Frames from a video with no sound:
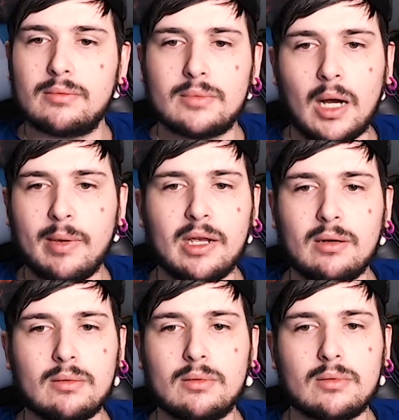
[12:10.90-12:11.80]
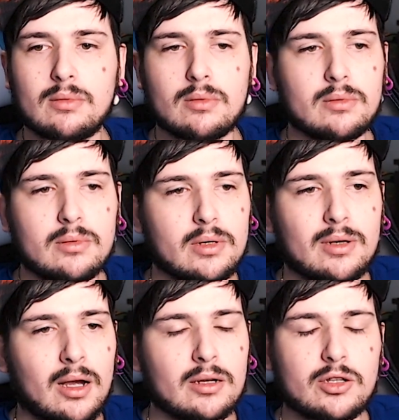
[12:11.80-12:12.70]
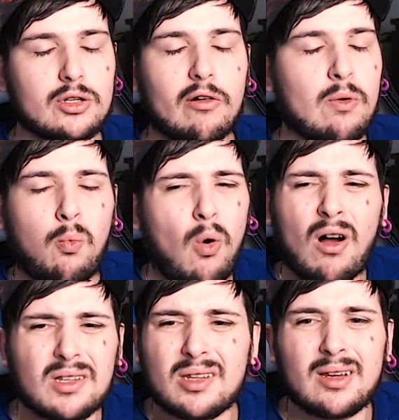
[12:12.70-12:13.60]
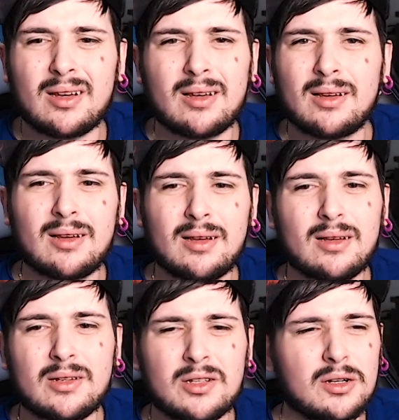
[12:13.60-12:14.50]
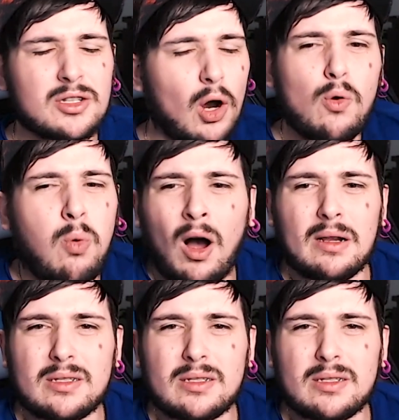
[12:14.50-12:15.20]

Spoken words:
I mean, sorry, what? So what?